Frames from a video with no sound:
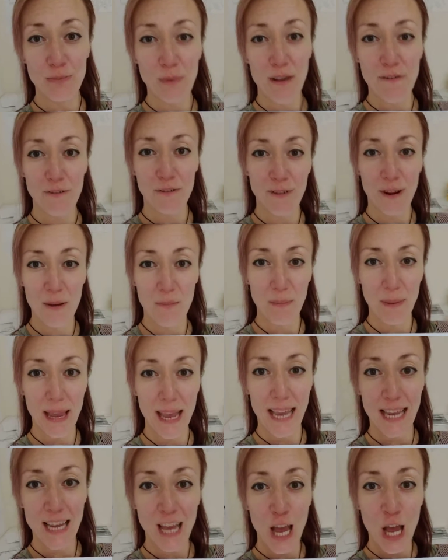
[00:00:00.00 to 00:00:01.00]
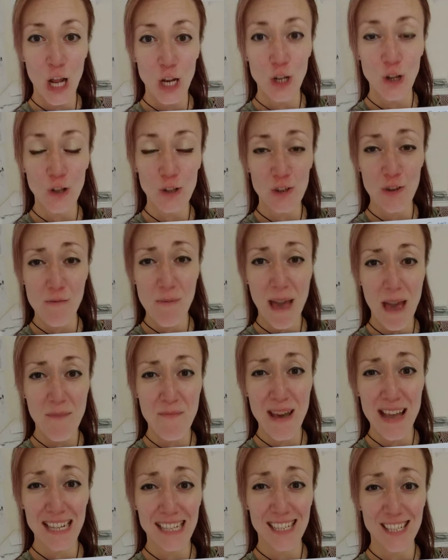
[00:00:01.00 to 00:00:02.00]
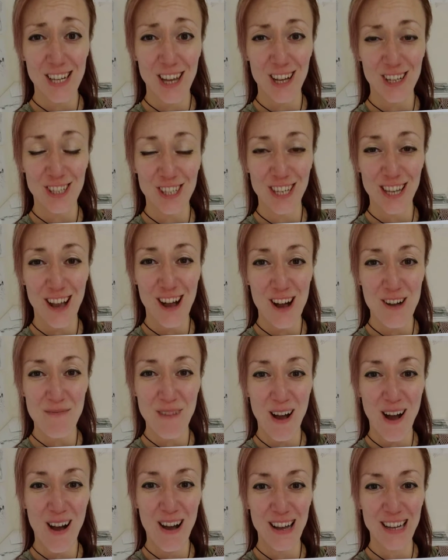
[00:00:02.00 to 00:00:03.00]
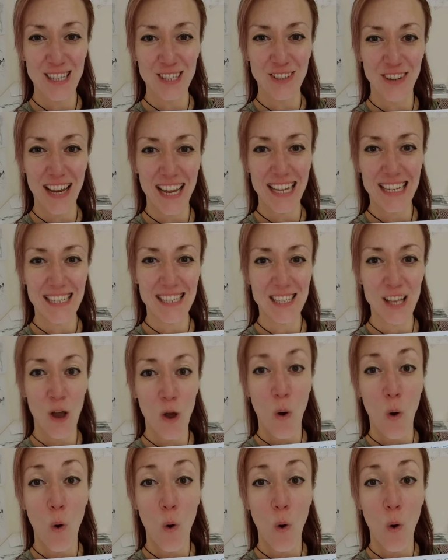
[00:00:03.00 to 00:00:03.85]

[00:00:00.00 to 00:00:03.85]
whether it be lots of man-made starchy carbohydrates